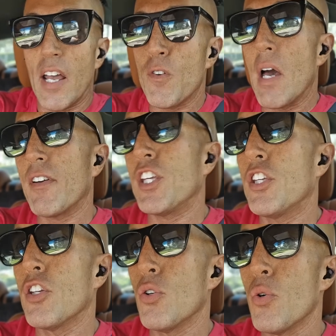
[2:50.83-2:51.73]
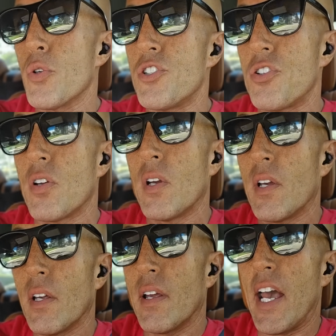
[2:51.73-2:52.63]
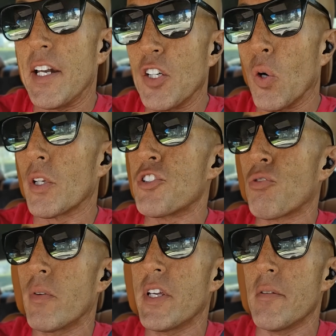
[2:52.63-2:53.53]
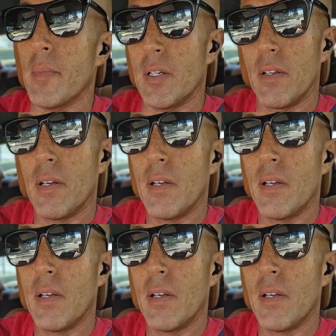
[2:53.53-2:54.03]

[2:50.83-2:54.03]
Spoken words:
If you have a huge end goal, a dream,